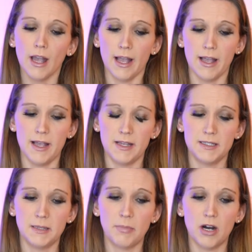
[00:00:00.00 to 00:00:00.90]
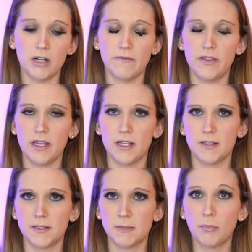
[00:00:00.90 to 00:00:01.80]
As part of
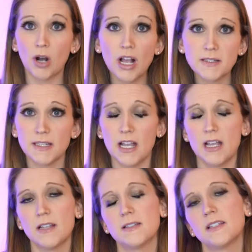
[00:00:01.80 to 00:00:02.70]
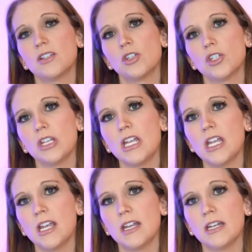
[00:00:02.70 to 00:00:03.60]
this process,
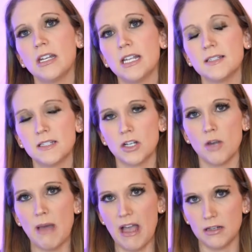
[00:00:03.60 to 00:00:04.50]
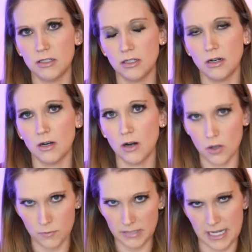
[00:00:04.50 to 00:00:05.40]
she needs to go back to her
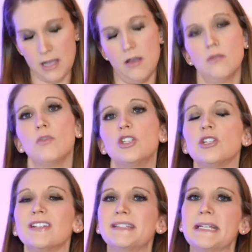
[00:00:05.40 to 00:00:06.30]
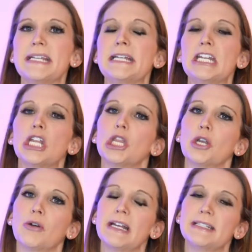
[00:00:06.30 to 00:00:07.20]
hometown, which is in the
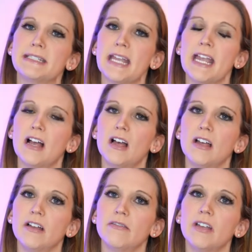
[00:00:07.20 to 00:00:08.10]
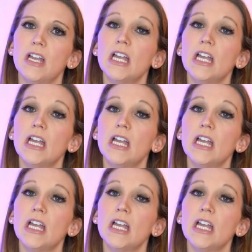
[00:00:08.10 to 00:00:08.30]
great state of